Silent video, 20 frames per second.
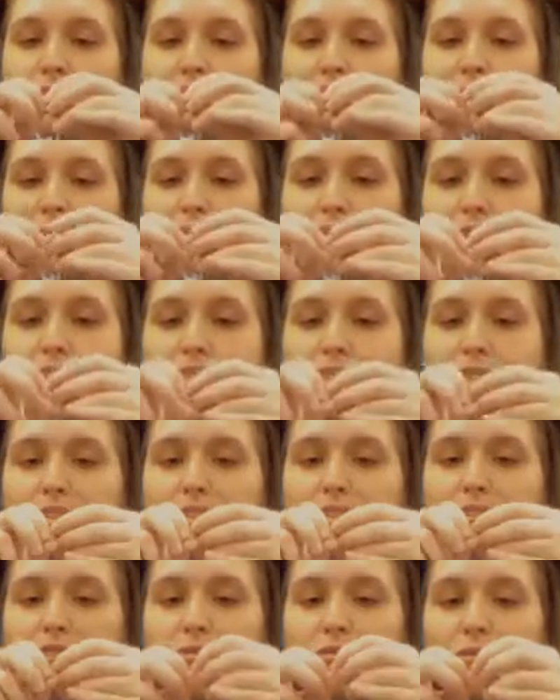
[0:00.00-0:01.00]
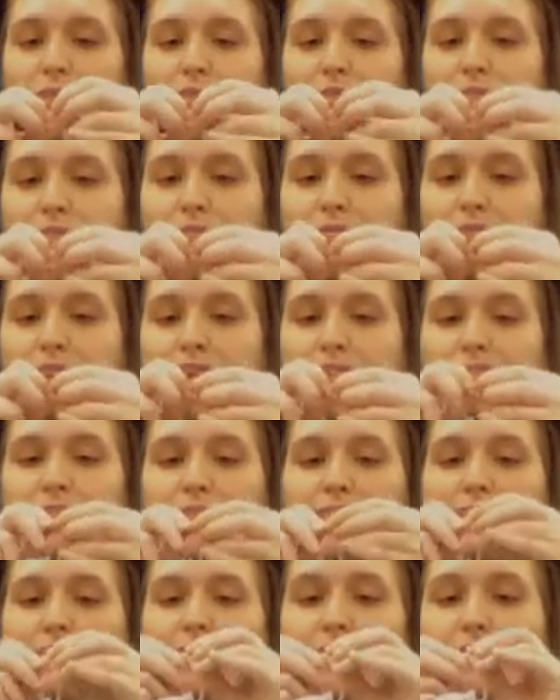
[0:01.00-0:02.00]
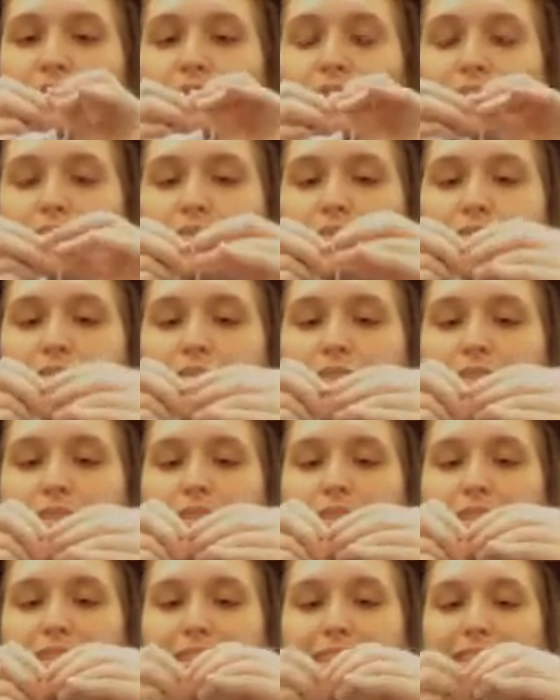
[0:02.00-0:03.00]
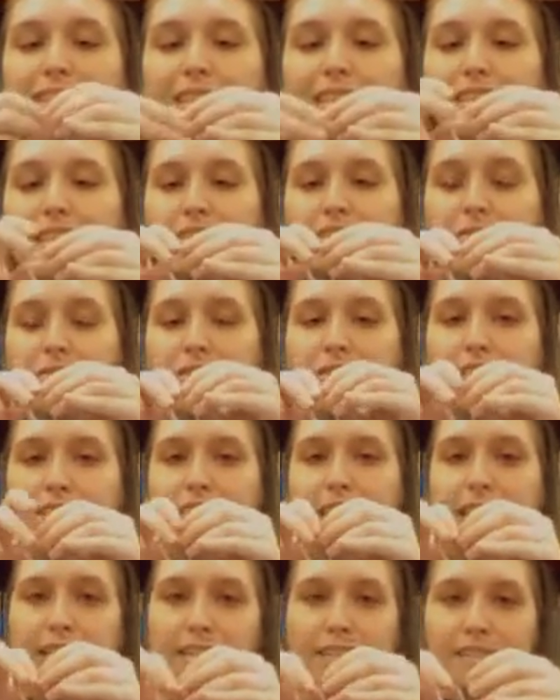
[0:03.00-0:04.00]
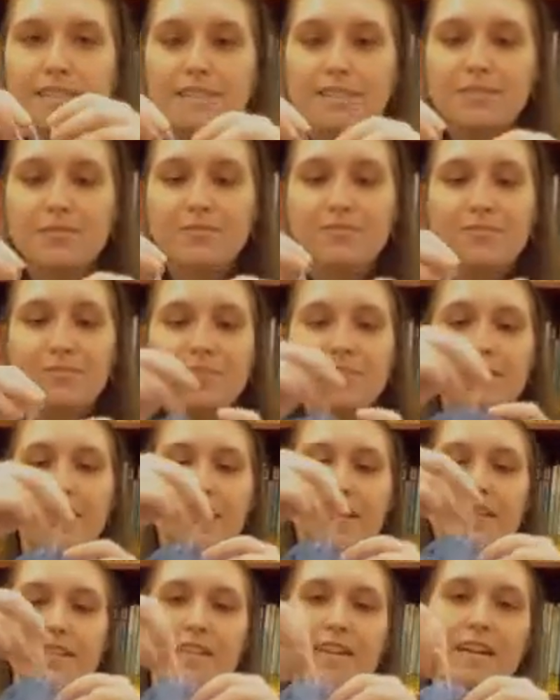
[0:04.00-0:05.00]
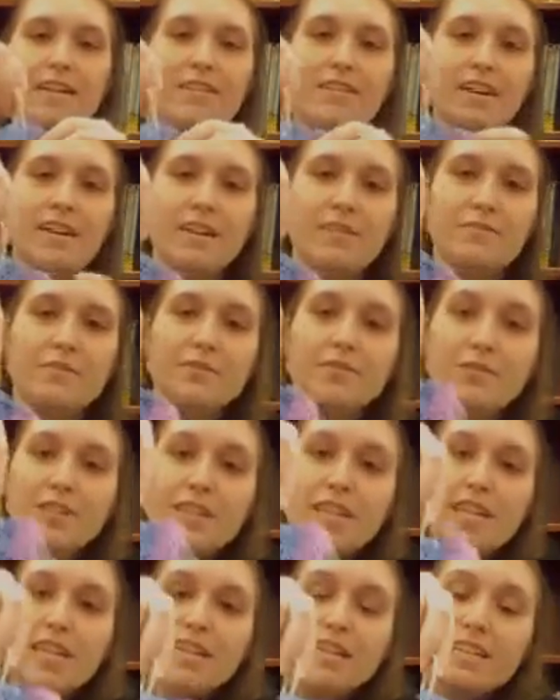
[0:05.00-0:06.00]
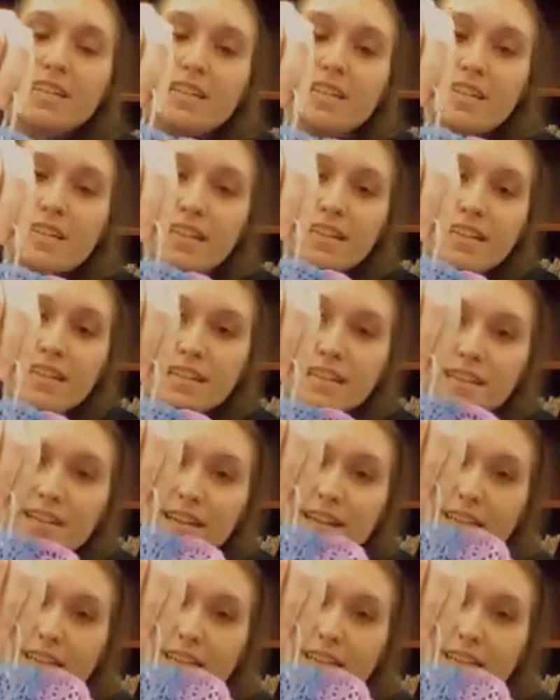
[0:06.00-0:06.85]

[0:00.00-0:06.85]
I'm just going to twist it around itself so it stays. And now I've created a